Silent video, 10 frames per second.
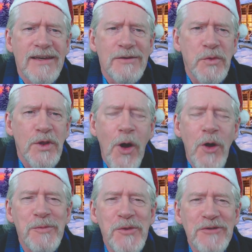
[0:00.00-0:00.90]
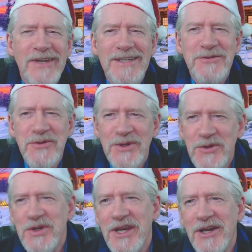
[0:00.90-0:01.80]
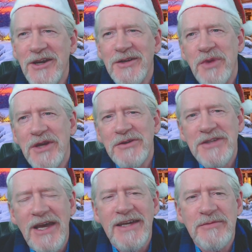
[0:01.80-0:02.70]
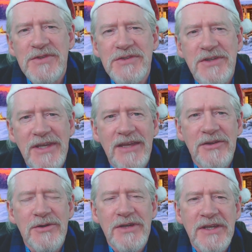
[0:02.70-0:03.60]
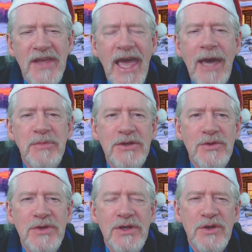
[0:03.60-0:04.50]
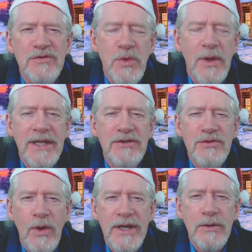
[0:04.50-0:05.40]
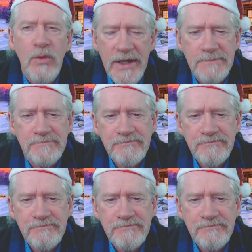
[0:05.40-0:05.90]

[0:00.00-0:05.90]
And we'll all move into a new year and better times together in the happy new year of 2021.